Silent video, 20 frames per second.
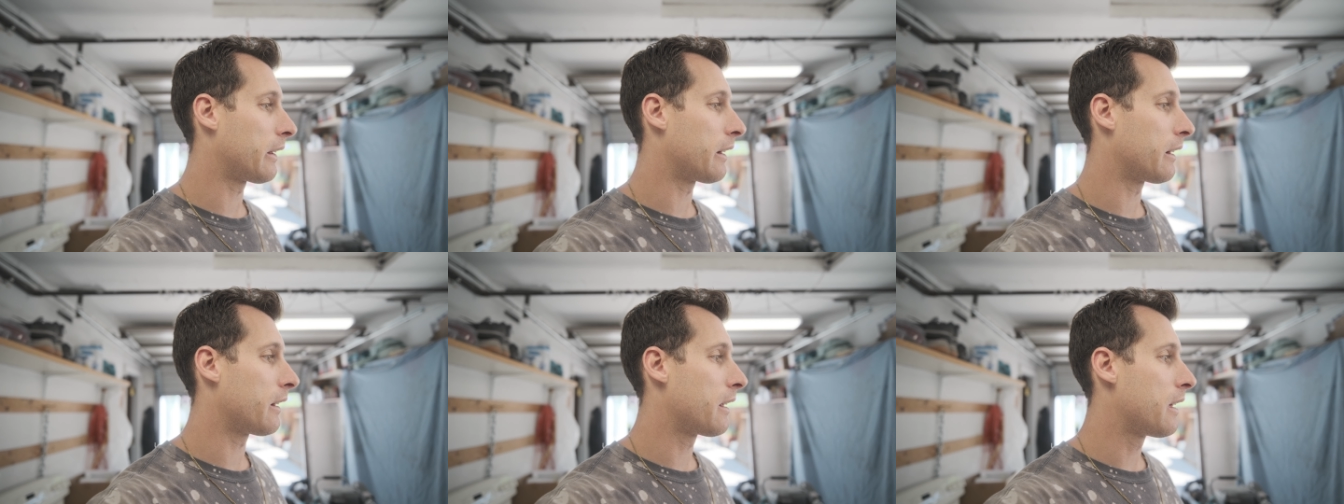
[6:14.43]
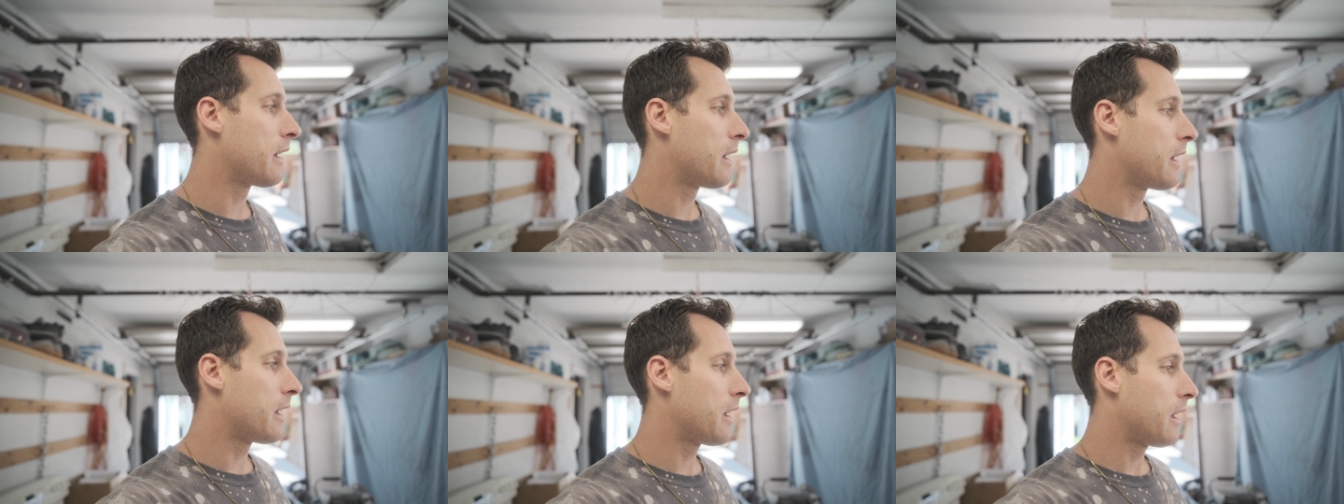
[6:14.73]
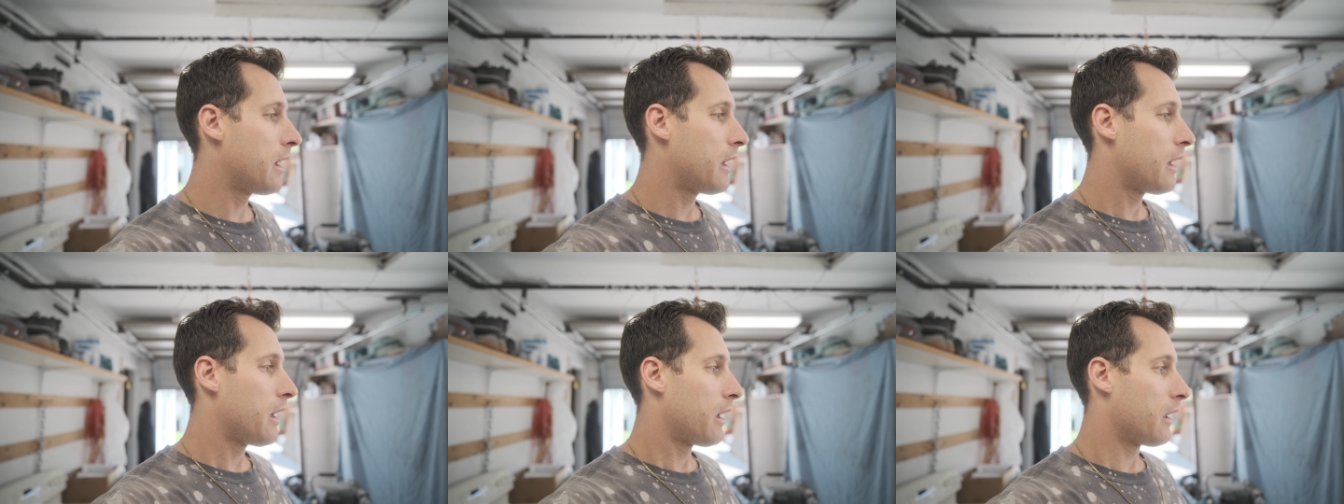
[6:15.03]
And
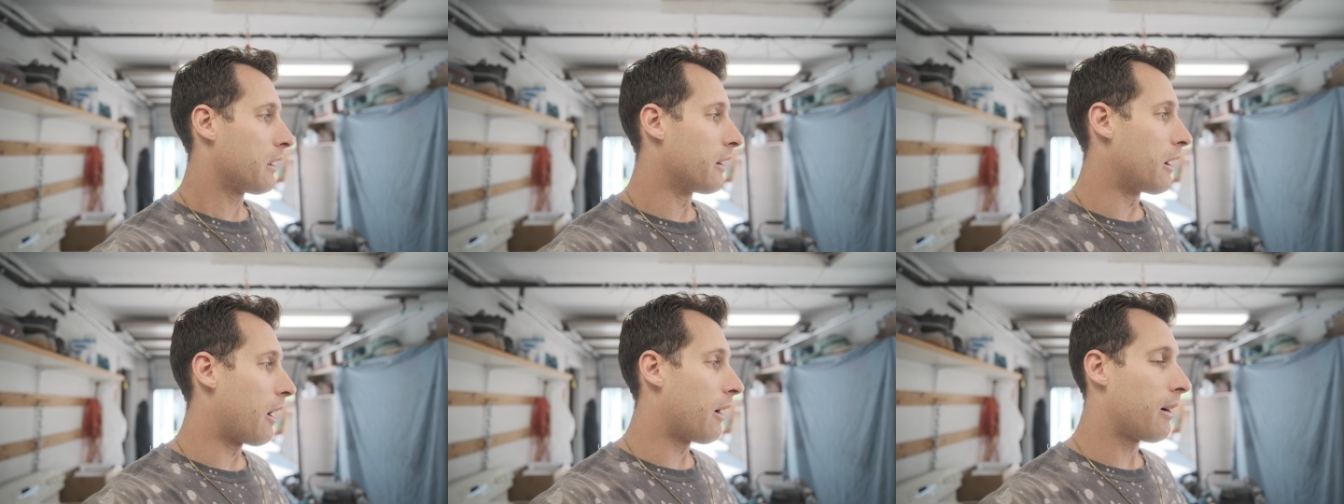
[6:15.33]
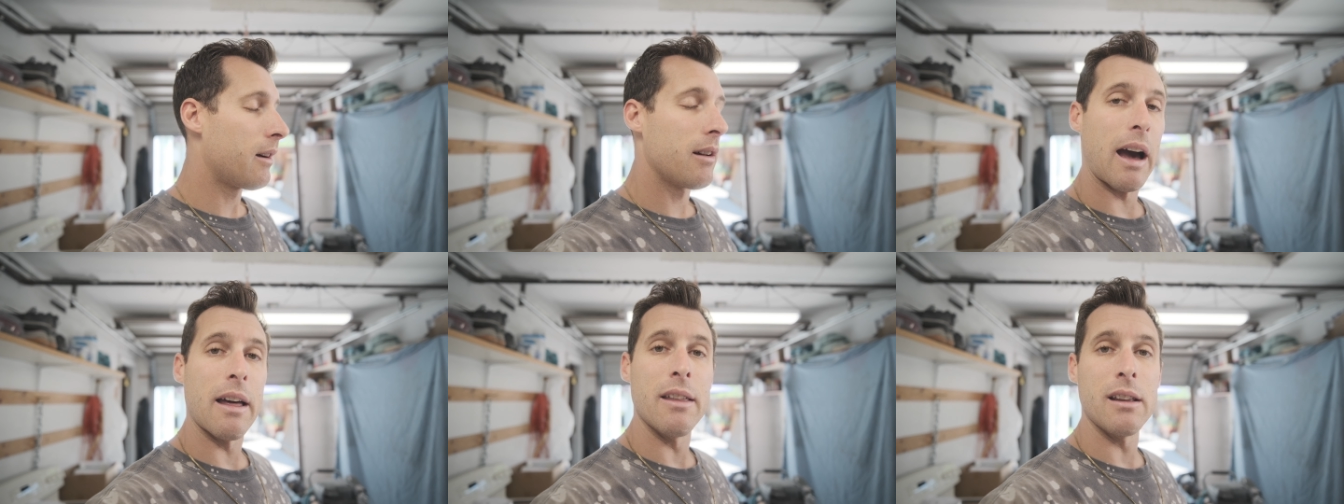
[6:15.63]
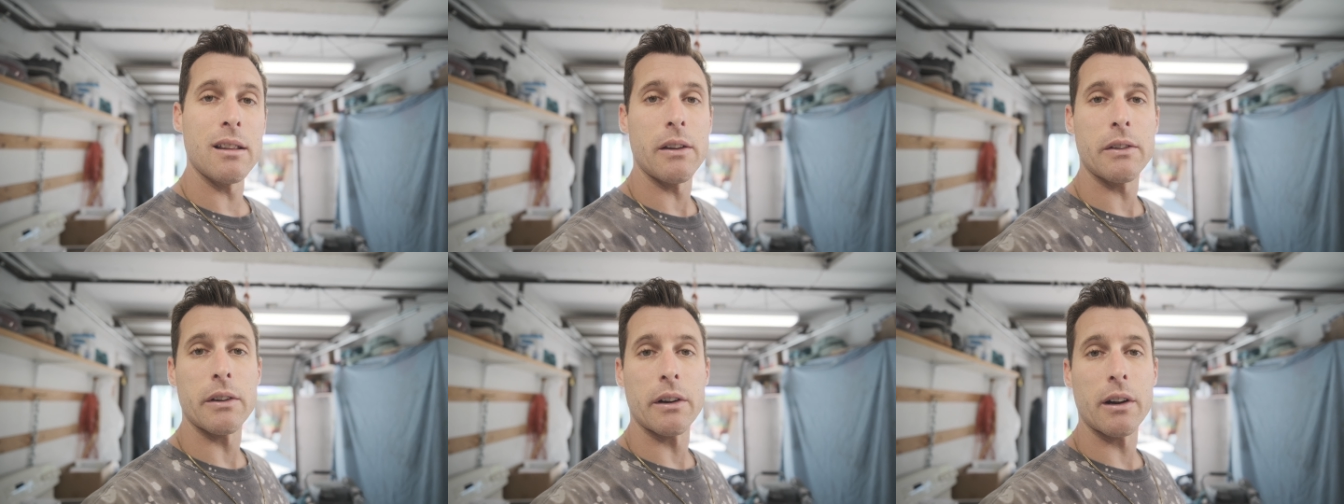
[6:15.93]
you know, I
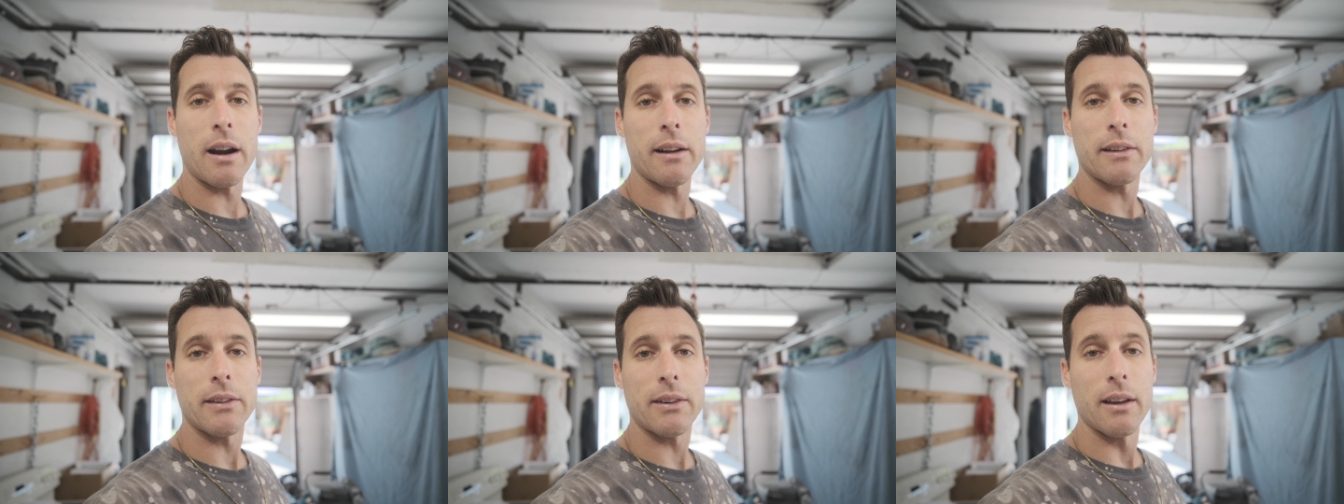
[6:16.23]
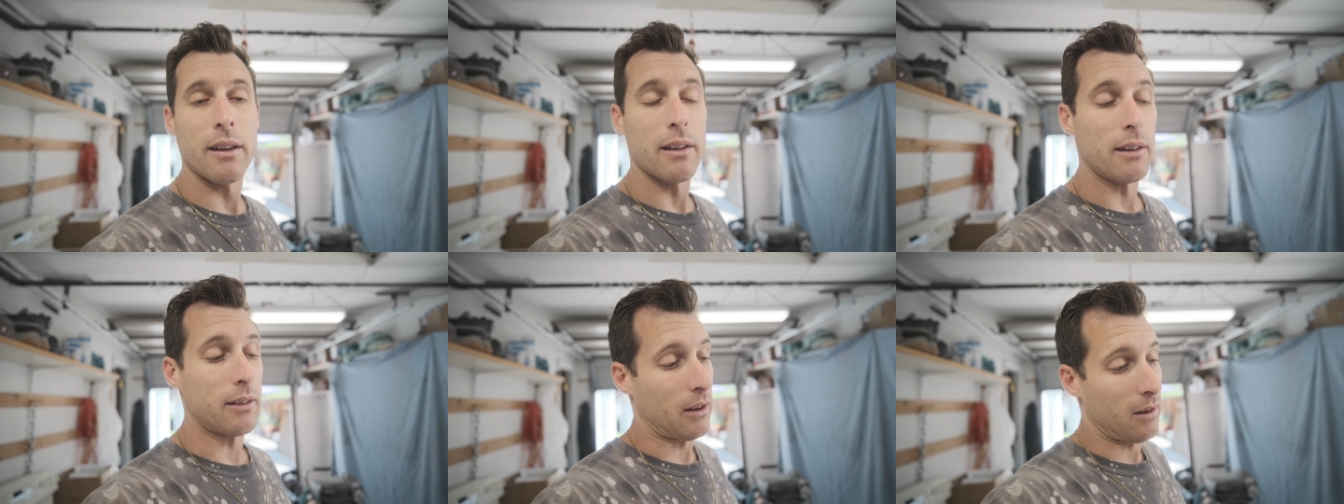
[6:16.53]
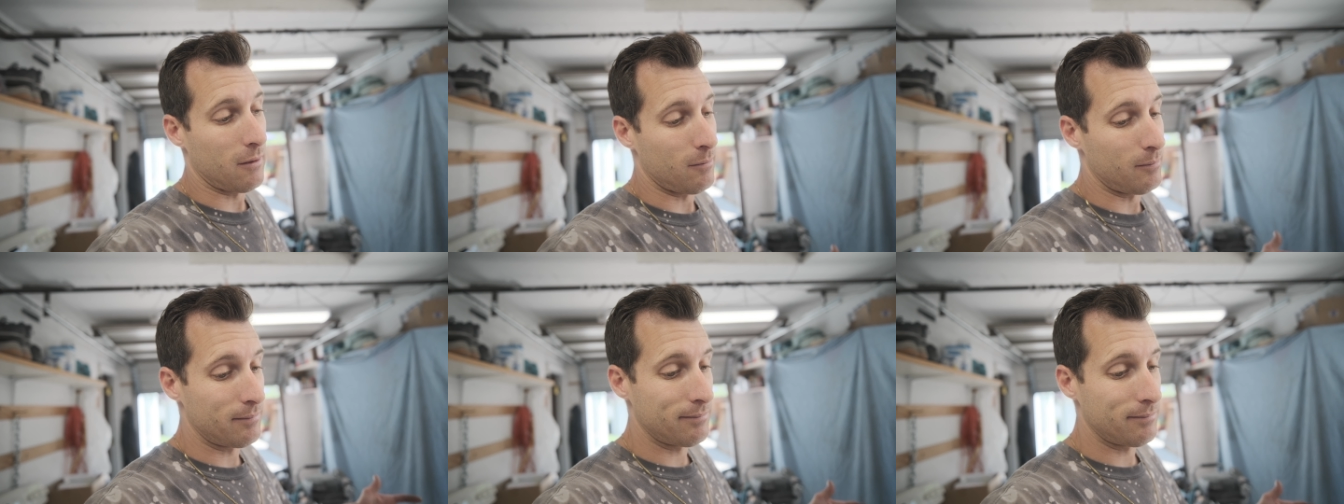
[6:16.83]
think these are great skills.